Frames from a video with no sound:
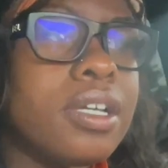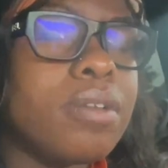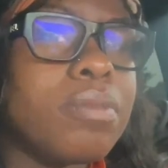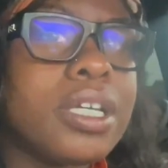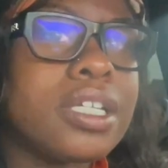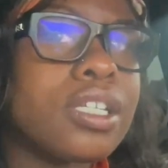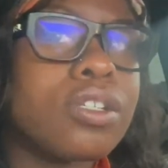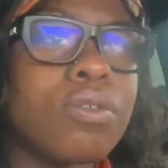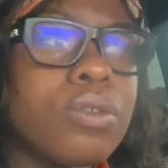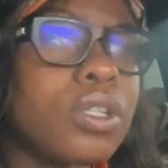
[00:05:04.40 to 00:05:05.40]
because the
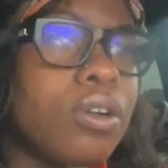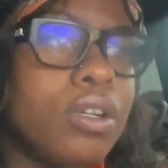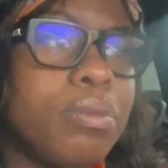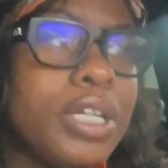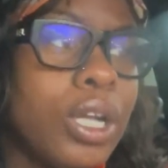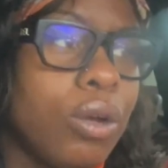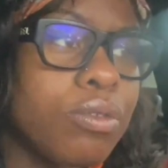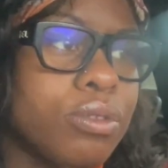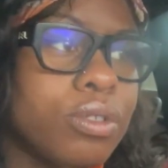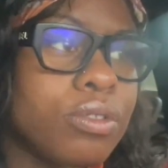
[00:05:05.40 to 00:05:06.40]
schools are going to be
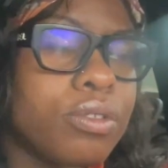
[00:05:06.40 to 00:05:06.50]
closed.